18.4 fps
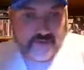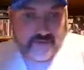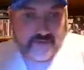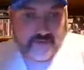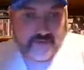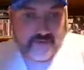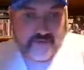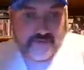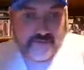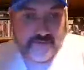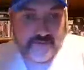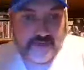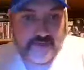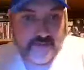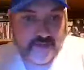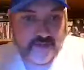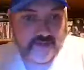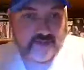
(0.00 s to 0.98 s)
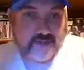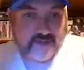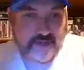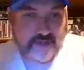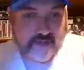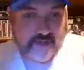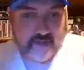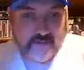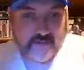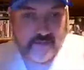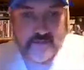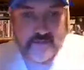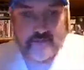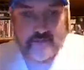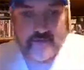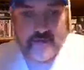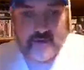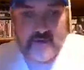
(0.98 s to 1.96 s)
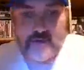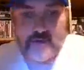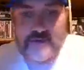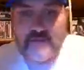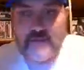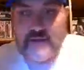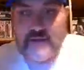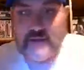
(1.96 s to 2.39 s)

specimen, if you want to call him that.